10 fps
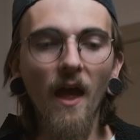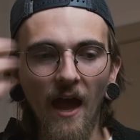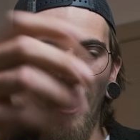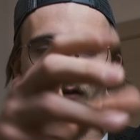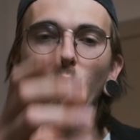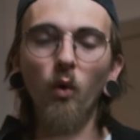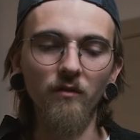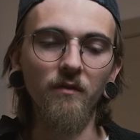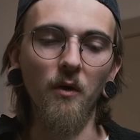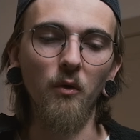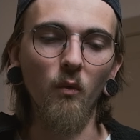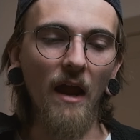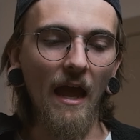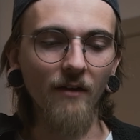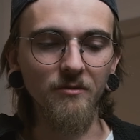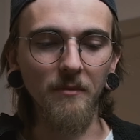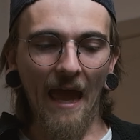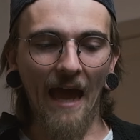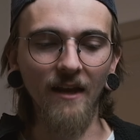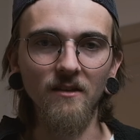I have one photo where I have some
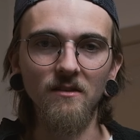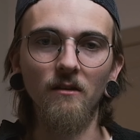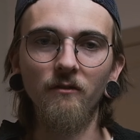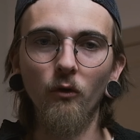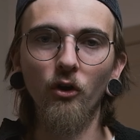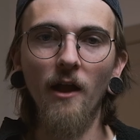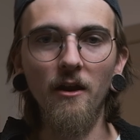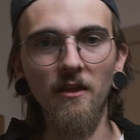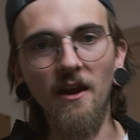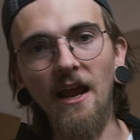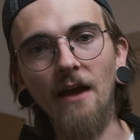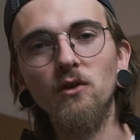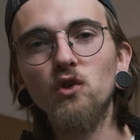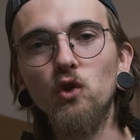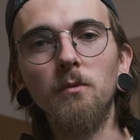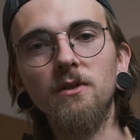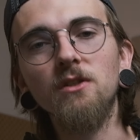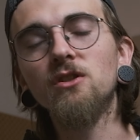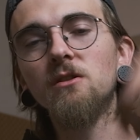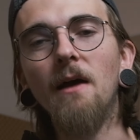cactus in the foreground, and then I have the
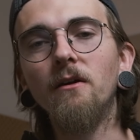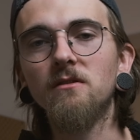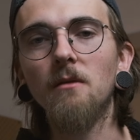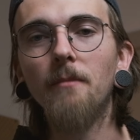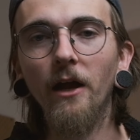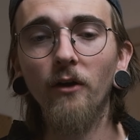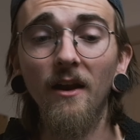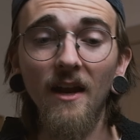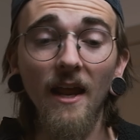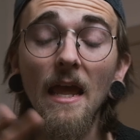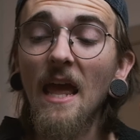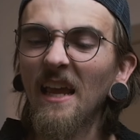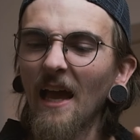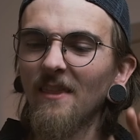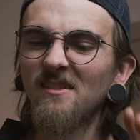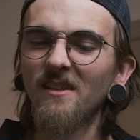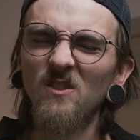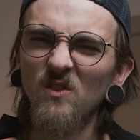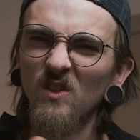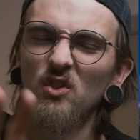superstitious mountains in the background, and I get this
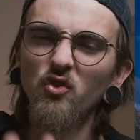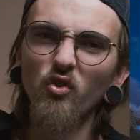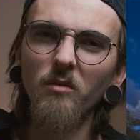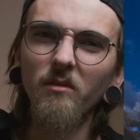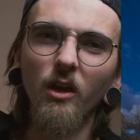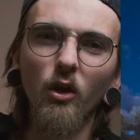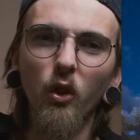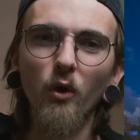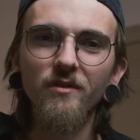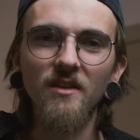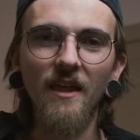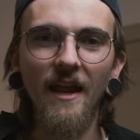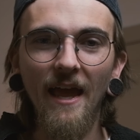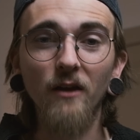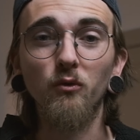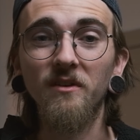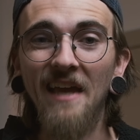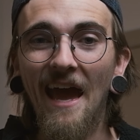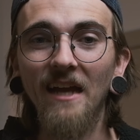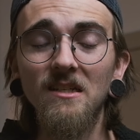lens extremely close to that actual
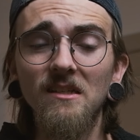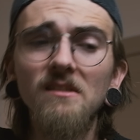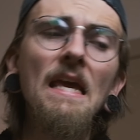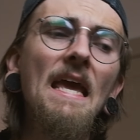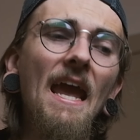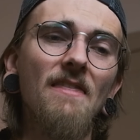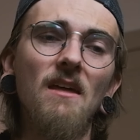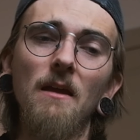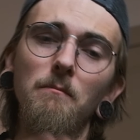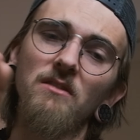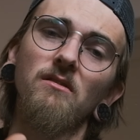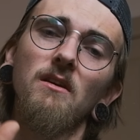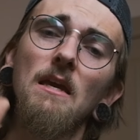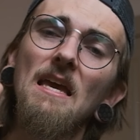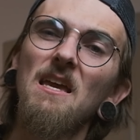cactus, and then I basically